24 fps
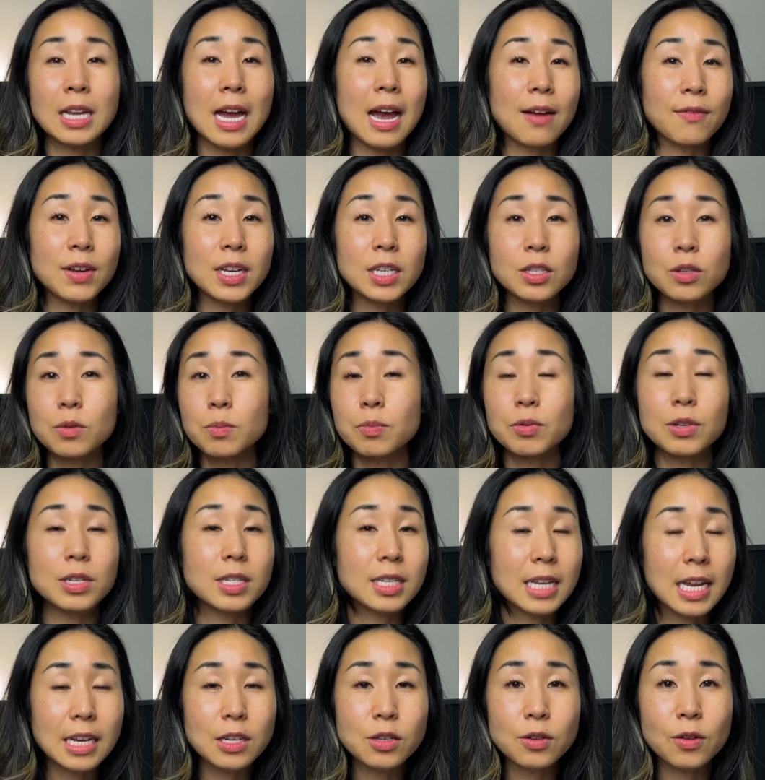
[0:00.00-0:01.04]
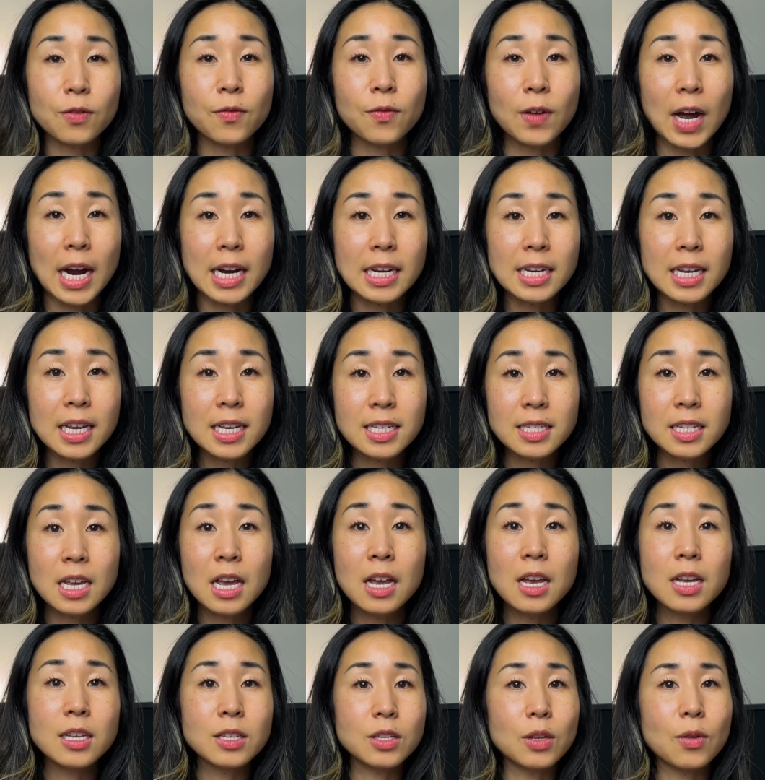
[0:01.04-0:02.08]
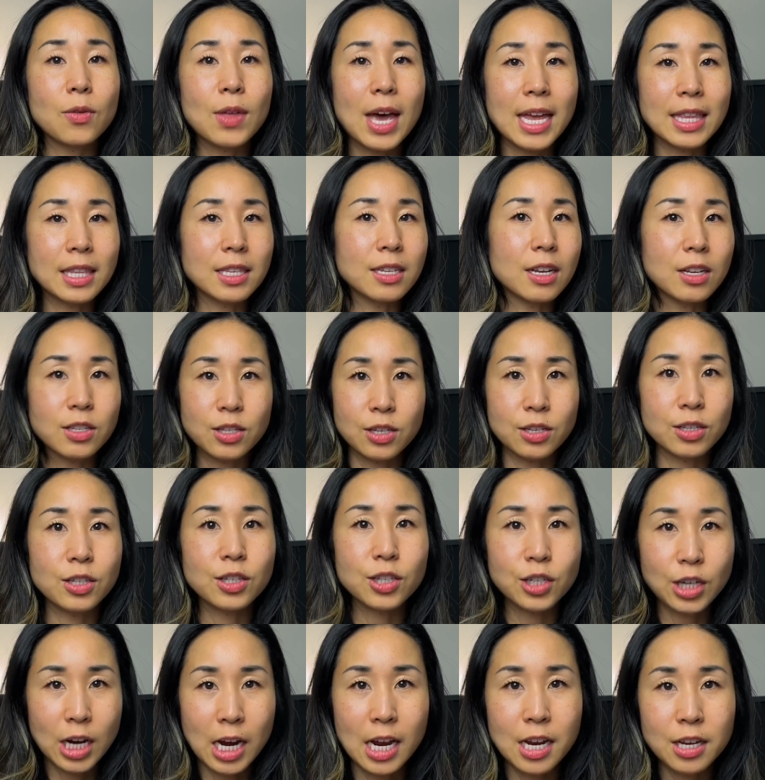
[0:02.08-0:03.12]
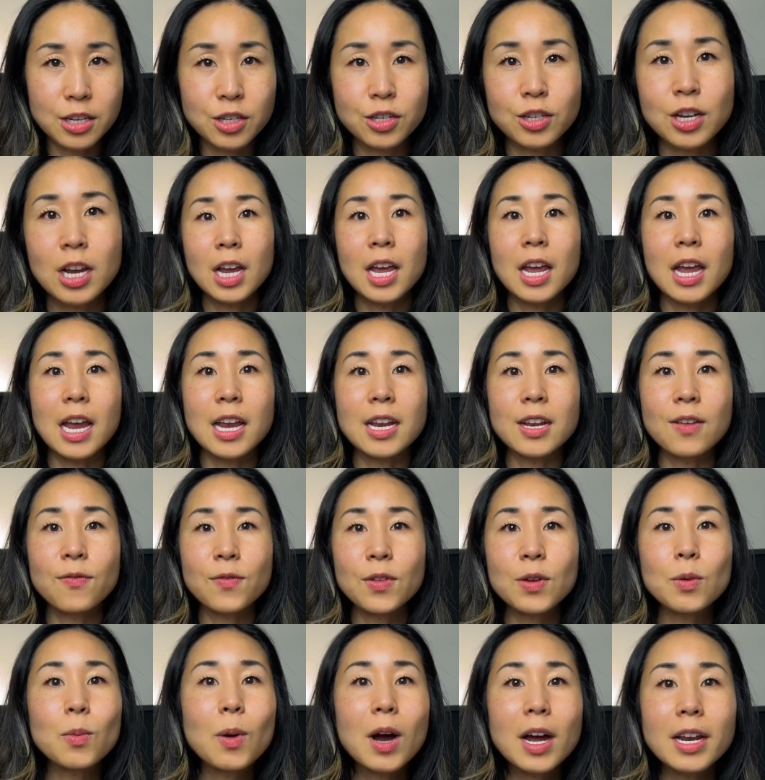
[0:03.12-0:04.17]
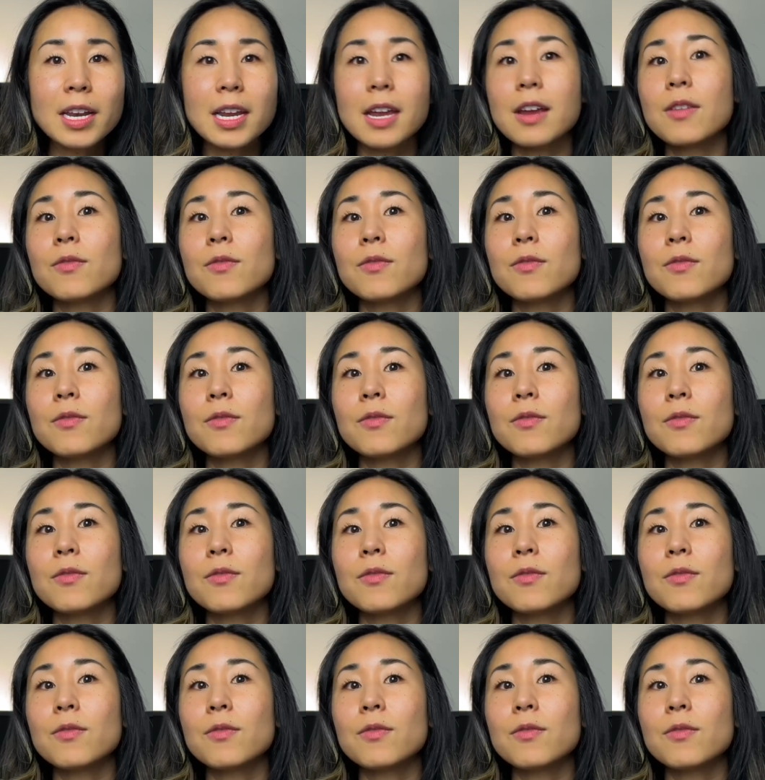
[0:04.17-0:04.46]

having to present your findings, so that doesn't change. And if you want a